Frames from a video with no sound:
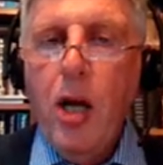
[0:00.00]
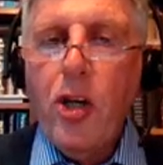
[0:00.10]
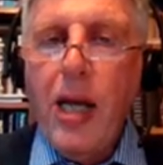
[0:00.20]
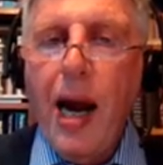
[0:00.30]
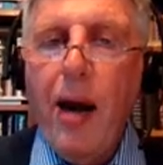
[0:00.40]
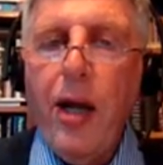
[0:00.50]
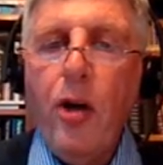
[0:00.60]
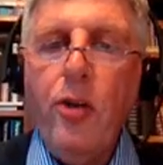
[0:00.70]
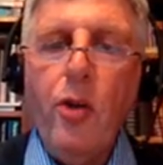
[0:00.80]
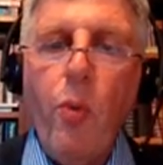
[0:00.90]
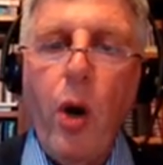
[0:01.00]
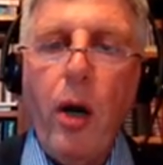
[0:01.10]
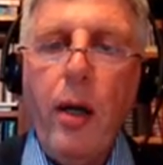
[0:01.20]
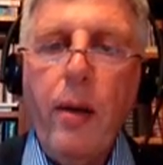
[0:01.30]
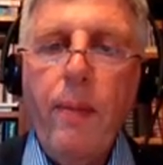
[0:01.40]
to carry out the
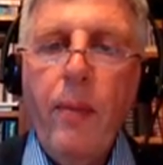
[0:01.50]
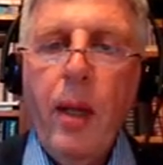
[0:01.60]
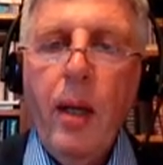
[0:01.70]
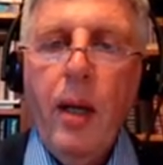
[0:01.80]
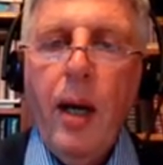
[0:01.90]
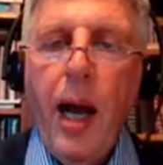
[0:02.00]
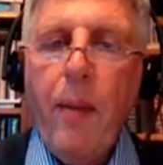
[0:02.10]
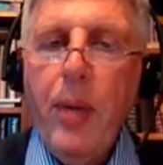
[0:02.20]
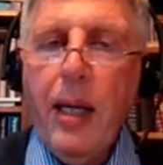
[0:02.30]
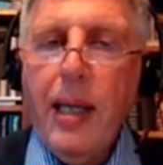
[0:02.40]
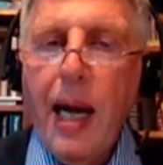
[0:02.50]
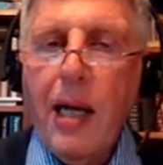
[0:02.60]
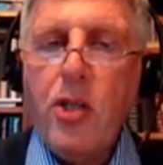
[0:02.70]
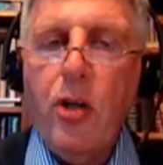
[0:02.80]
work. I am being cast